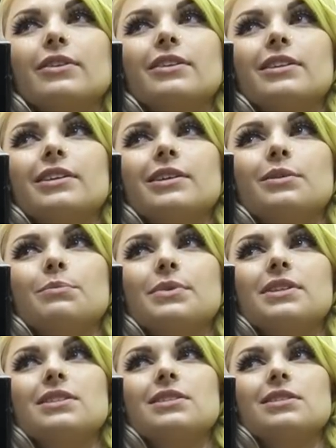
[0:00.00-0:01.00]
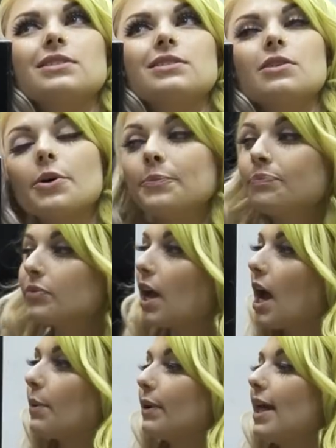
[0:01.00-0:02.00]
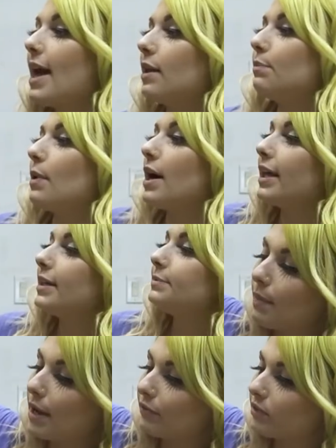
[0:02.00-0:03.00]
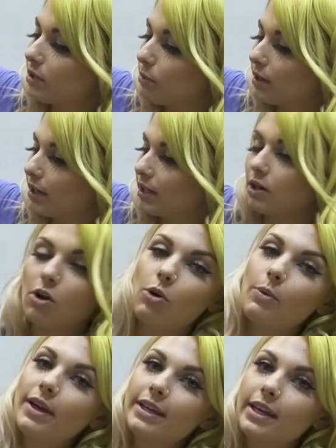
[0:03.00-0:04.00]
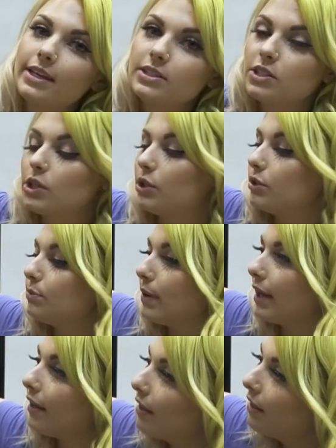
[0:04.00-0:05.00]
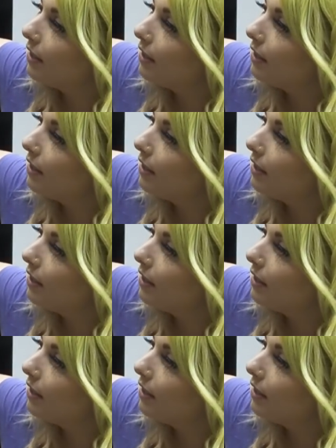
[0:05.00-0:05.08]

good looking PCs, so I went ahead and bought it. I really wanted an all white case too, but